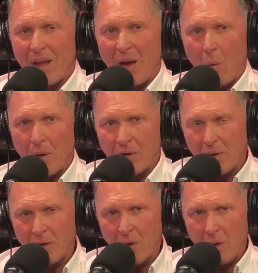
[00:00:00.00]
and what
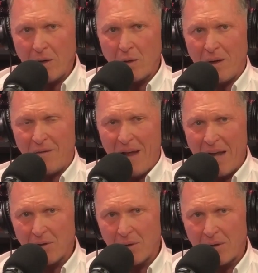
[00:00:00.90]
you're doing to
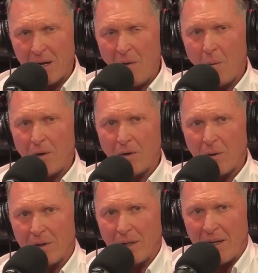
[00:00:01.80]
advance yourself, what you're
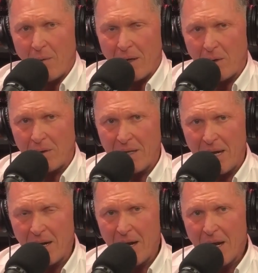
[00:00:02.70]
doing to leave, like you
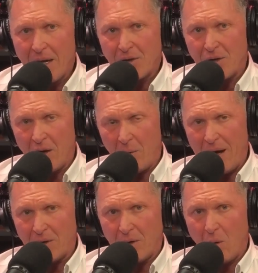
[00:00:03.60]
said,
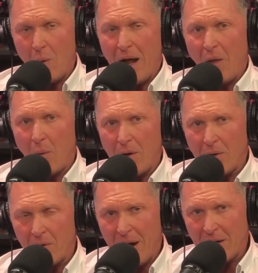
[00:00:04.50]
generational wealth, what you're
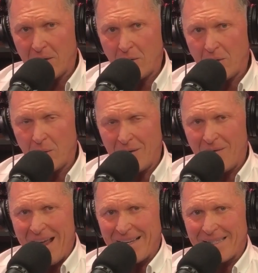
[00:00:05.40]
trying to do to
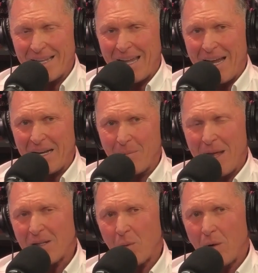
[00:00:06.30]
advance the kingdom,
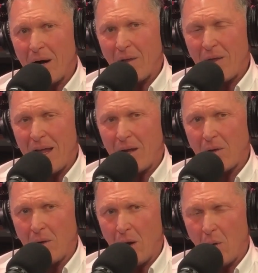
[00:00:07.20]
that's where I think,
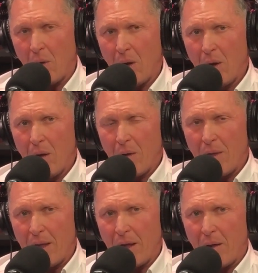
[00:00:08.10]
you know,
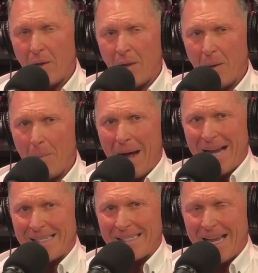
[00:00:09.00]
the
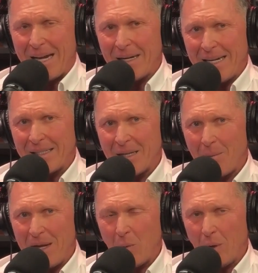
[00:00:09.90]
mindset needs to
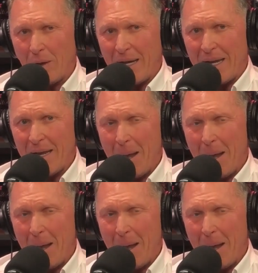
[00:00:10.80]
be really